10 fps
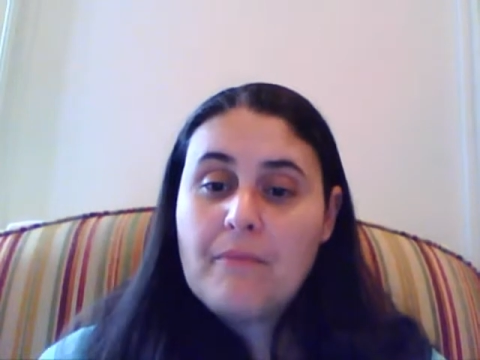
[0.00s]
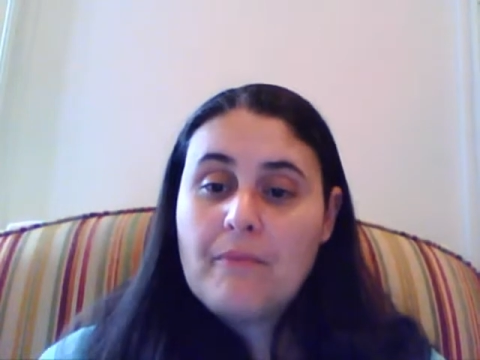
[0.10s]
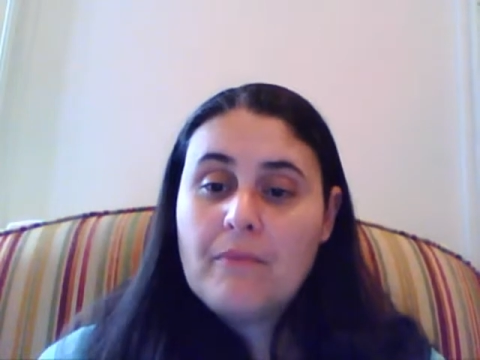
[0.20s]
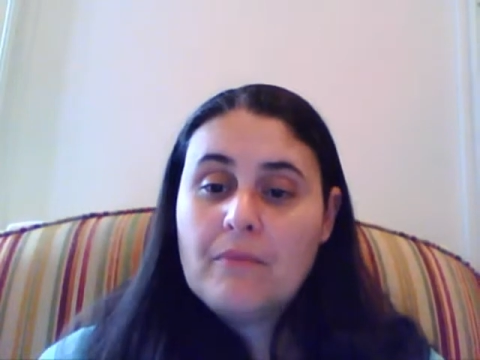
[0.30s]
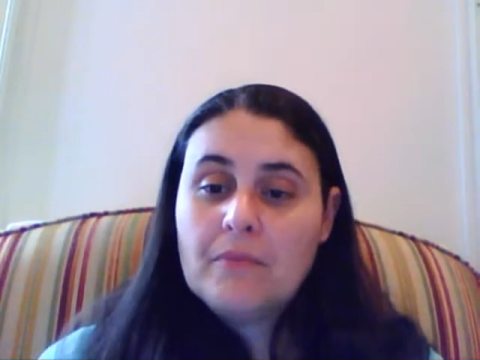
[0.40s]

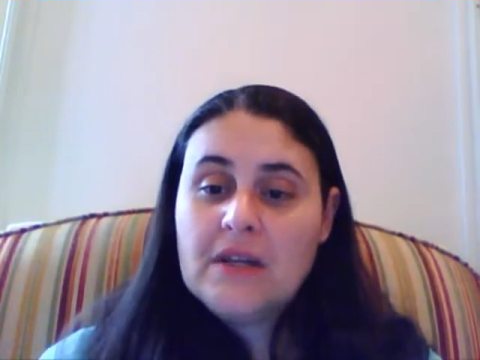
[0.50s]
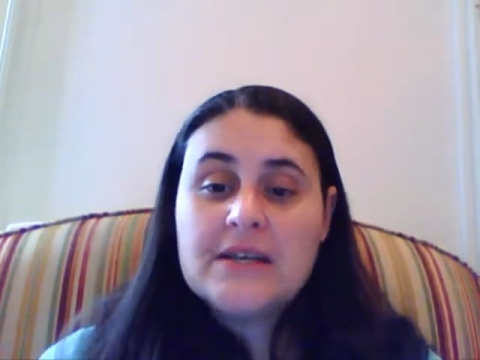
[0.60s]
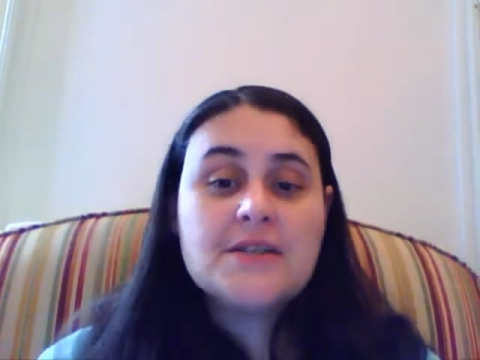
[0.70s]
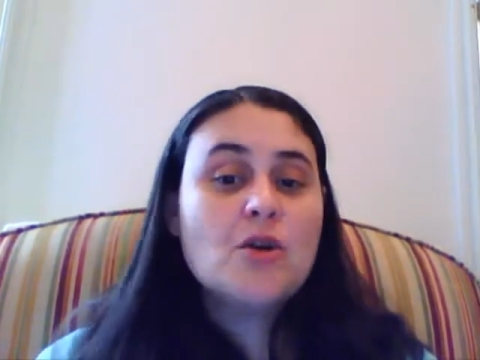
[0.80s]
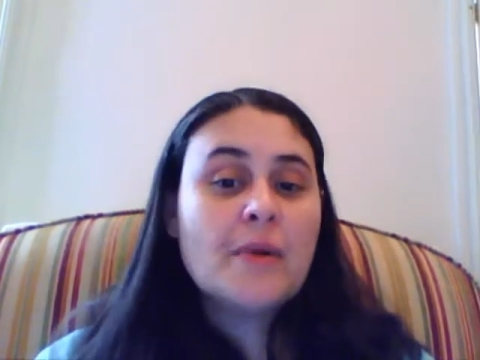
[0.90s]
this
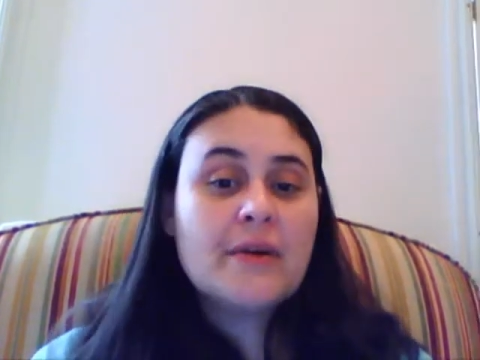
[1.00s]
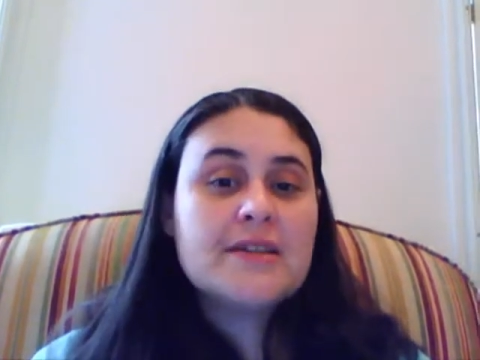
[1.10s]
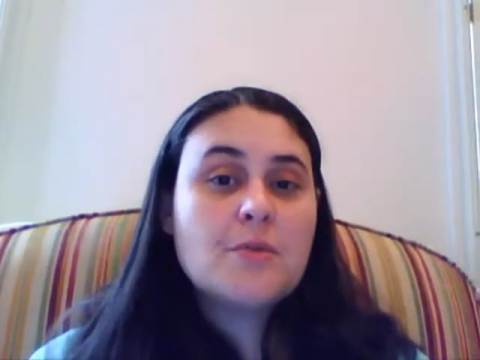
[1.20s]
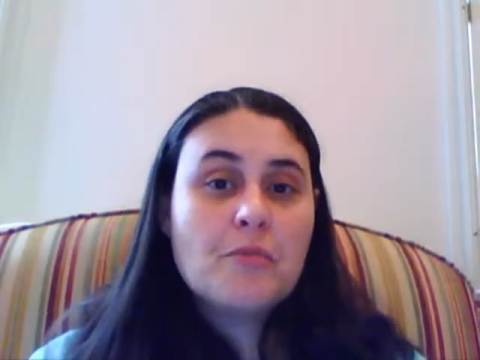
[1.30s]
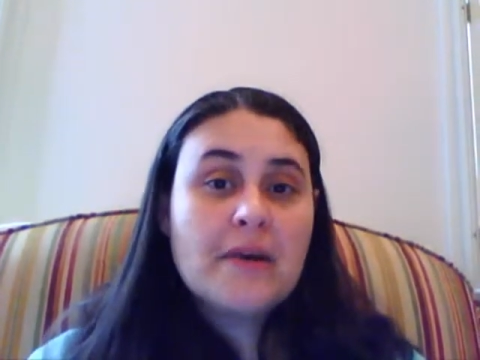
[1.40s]
human rights
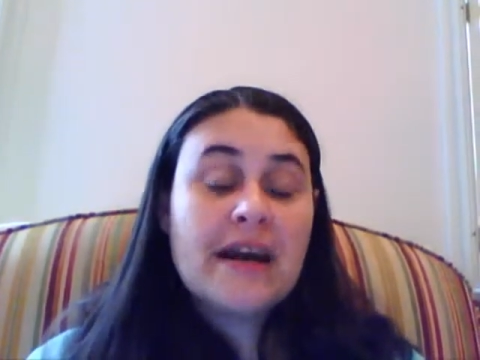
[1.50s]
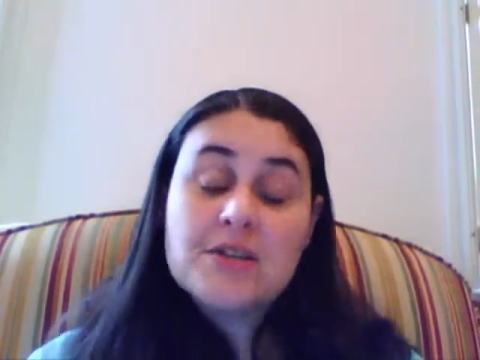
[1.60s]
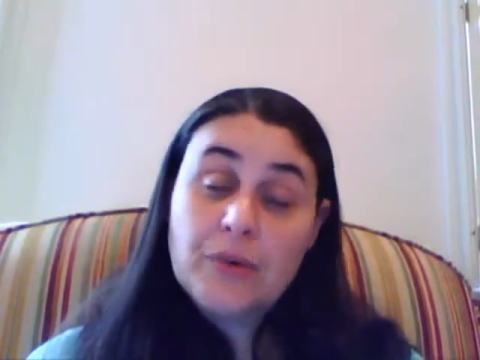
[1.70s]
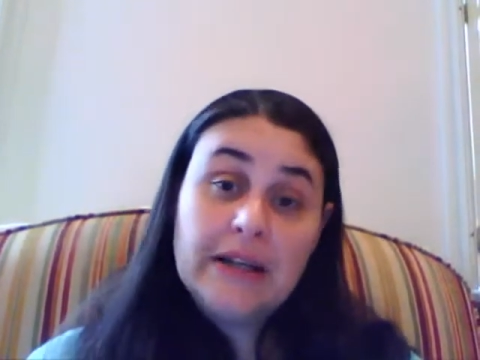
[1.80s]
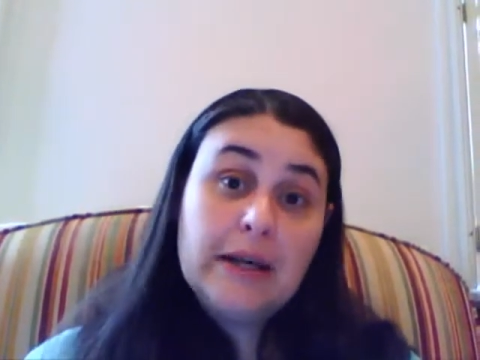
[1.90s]
movement has
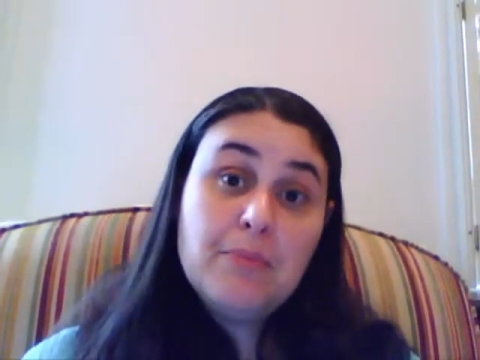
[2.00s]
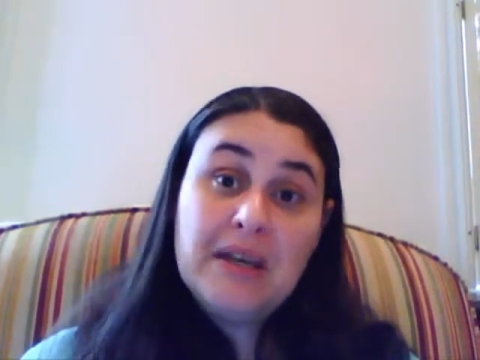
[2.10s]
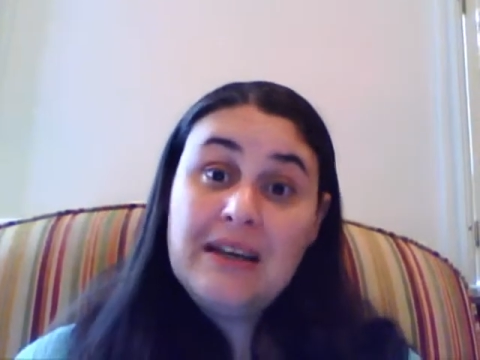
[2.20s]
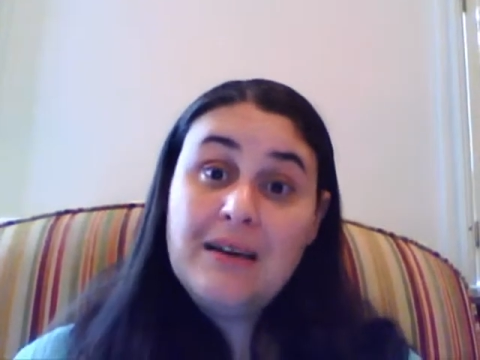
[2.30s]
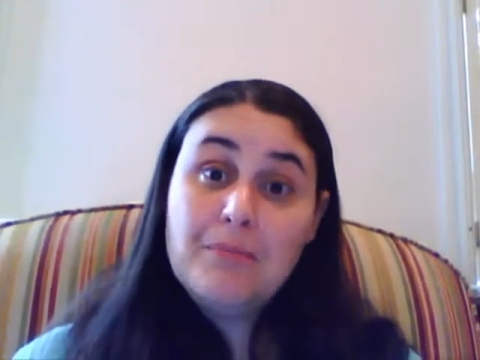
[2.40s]
really been
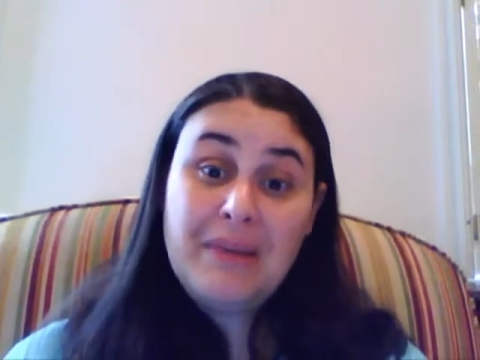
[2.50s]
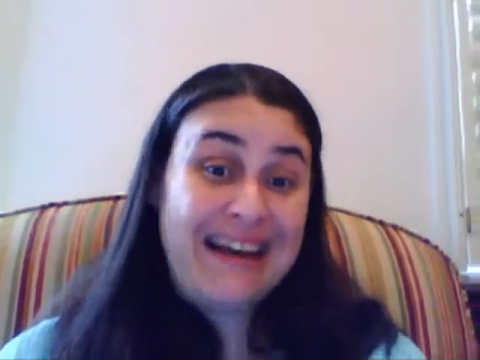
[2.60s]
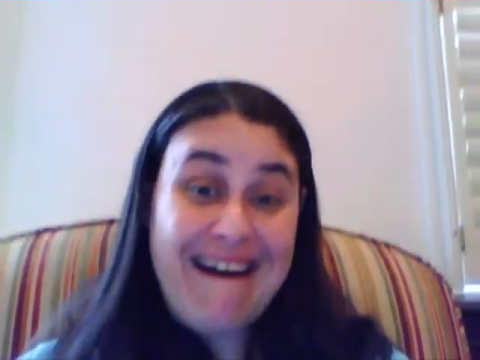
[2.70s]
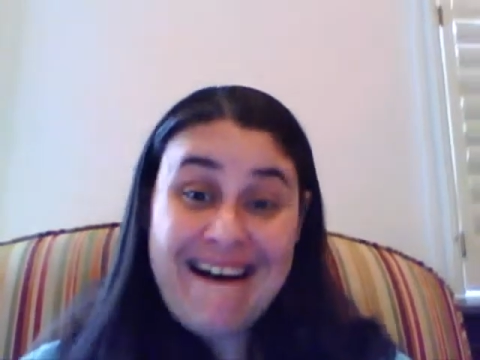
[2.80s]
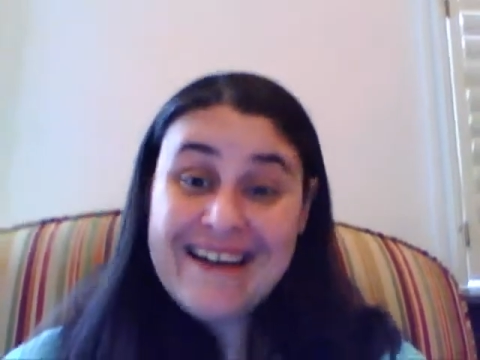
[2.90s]

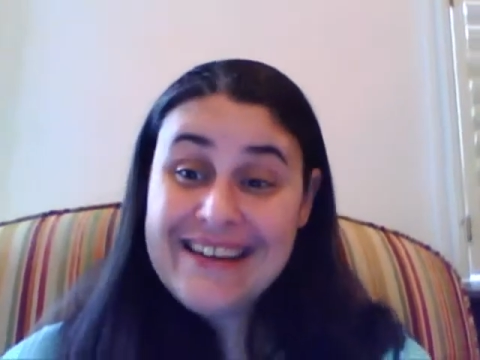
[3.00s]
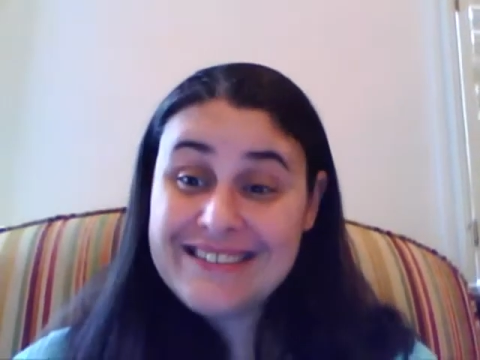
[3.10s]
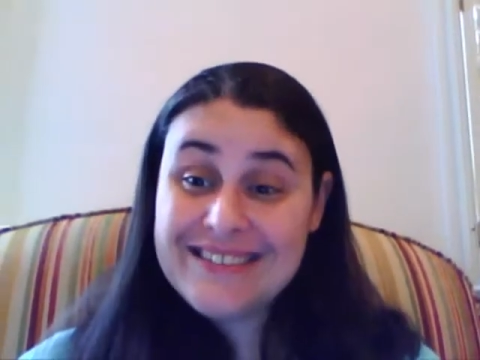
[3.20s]
behind